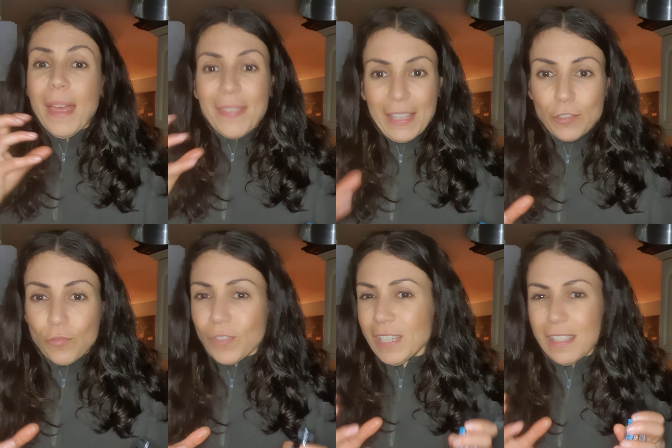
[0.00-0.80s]
that's
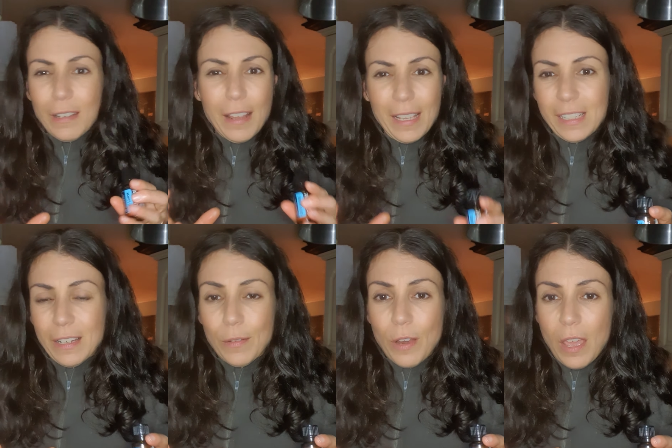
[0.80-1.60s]
this is an
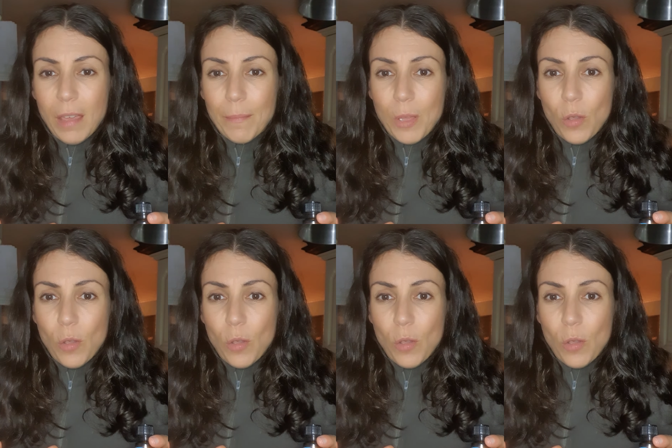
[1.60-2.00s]
excellent um,